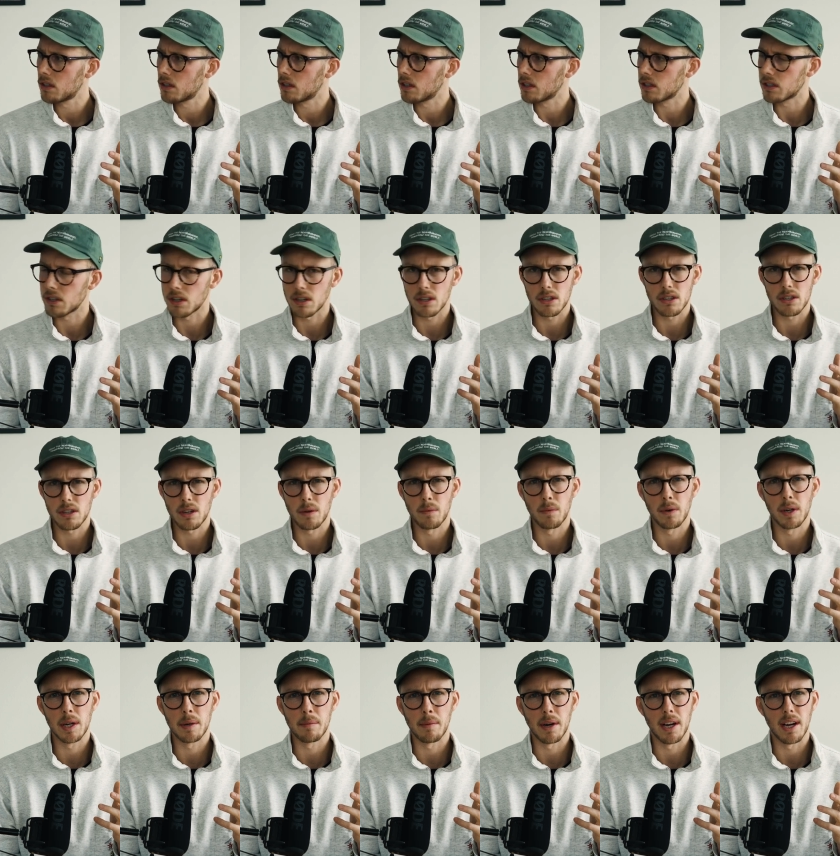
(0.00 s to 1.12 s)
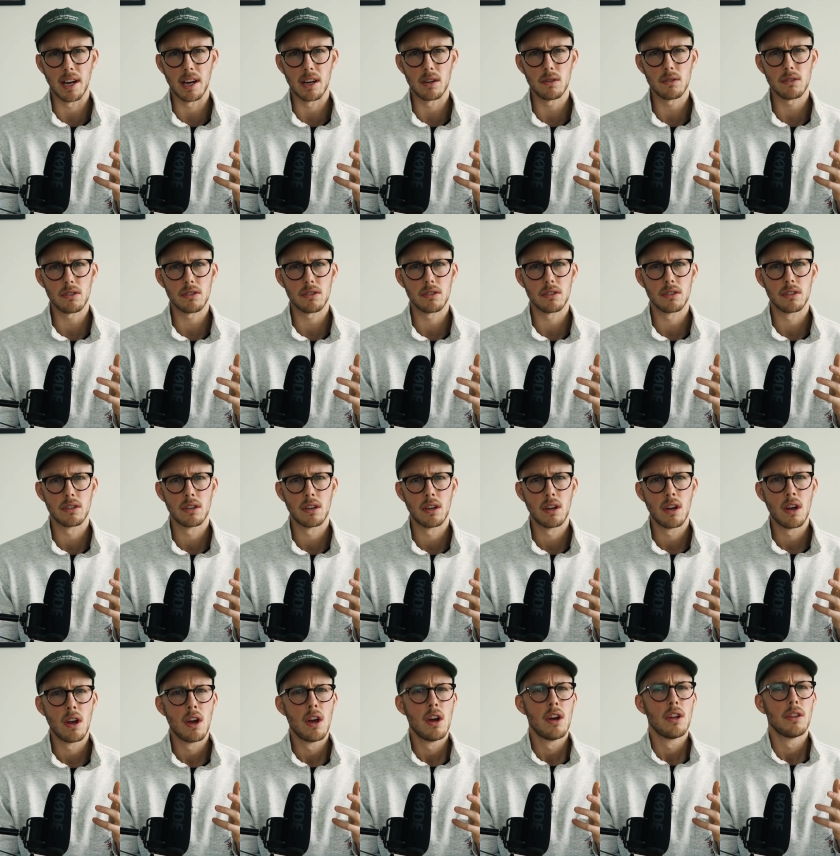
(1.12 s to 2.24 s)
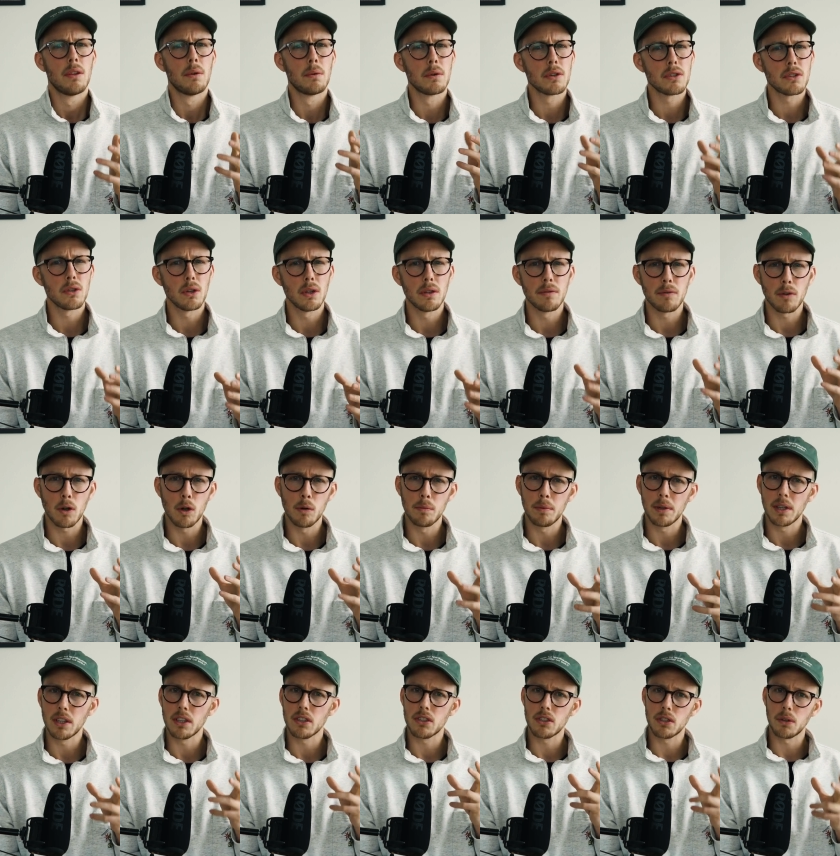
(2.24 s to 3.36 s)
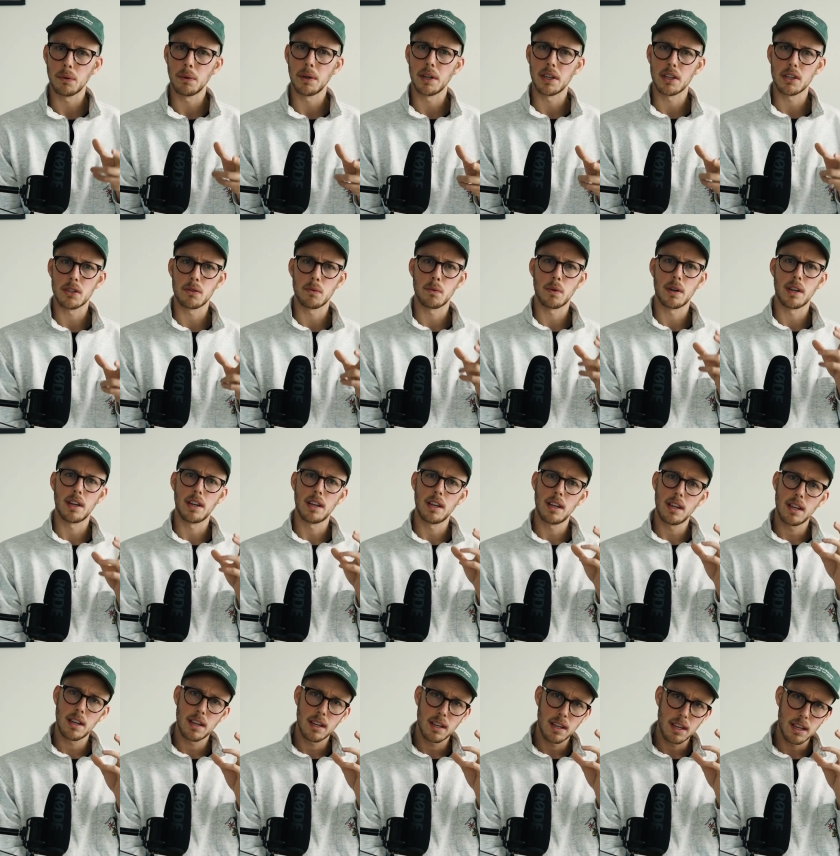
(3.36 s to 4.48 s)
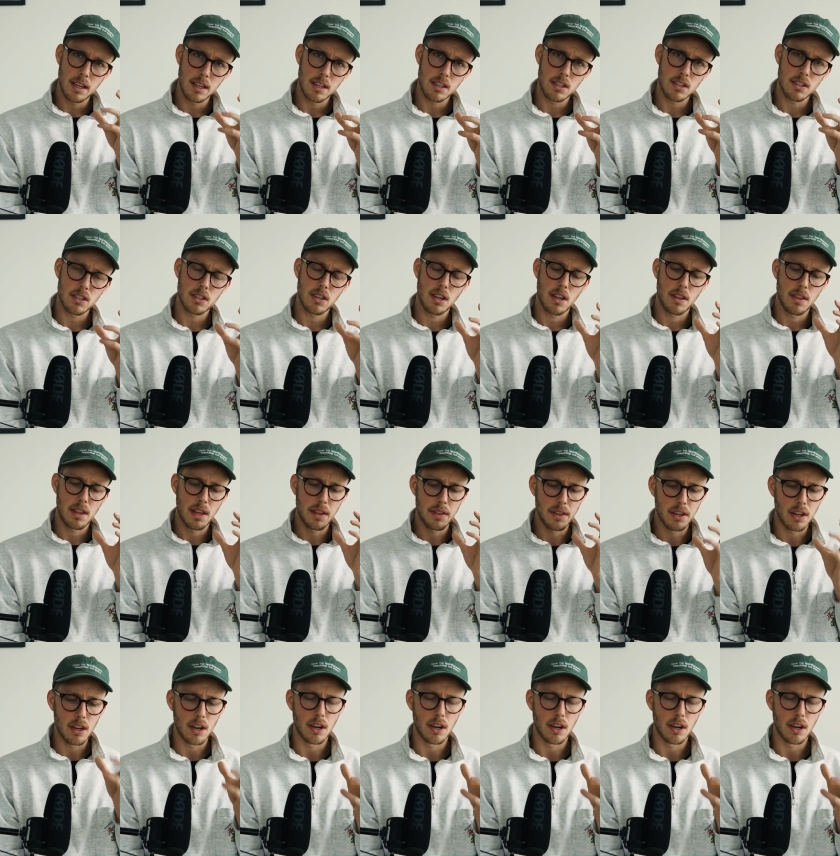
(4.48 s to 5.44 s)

Is there someone in my house? The result of opening a story this way is that the